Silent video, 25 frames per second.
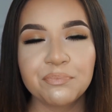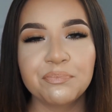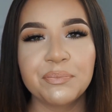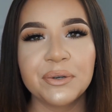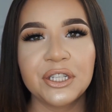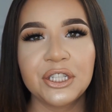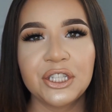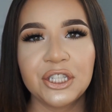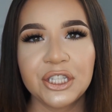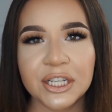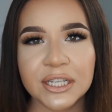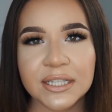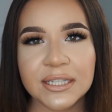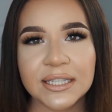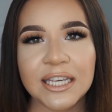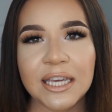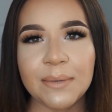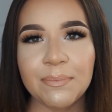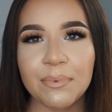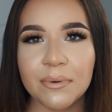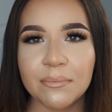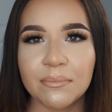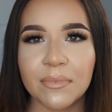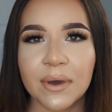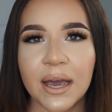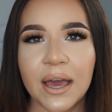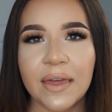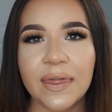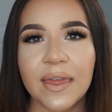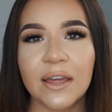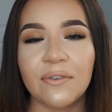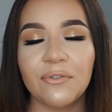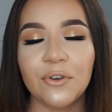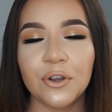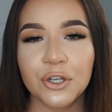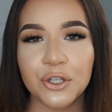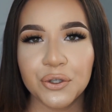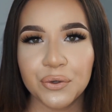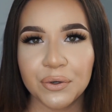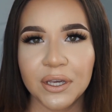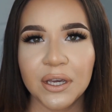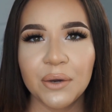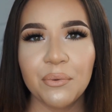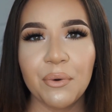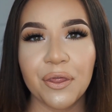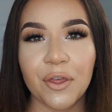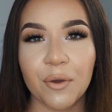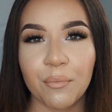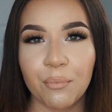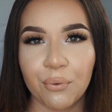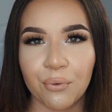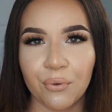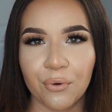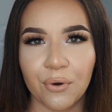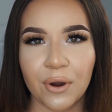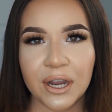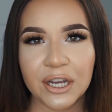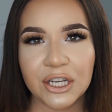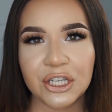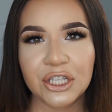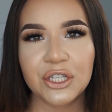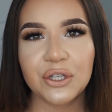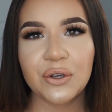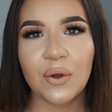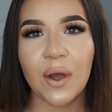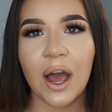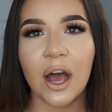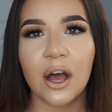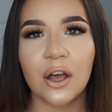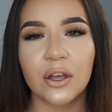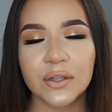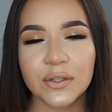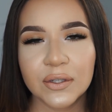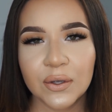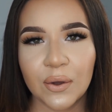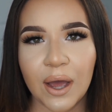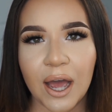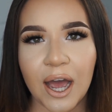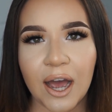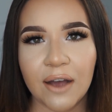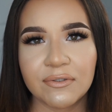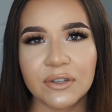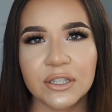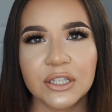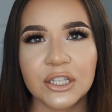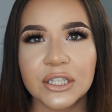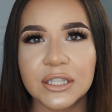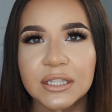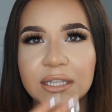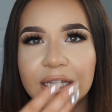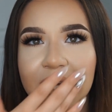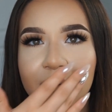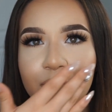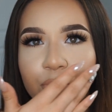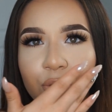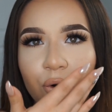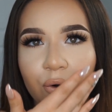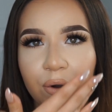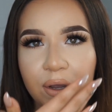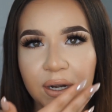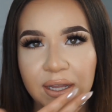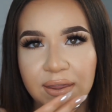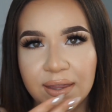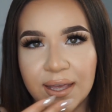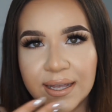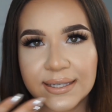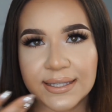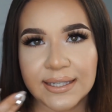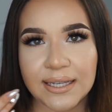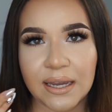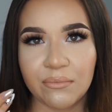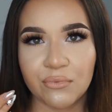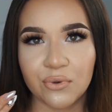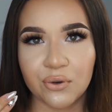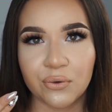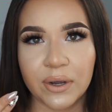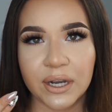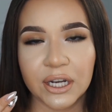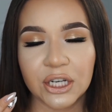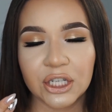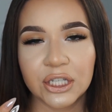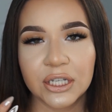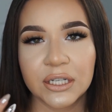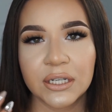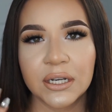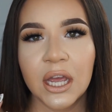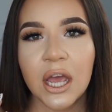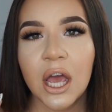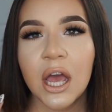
but just keep in mind that if you're doing it with a brush, you also have to just keep going in that same direction.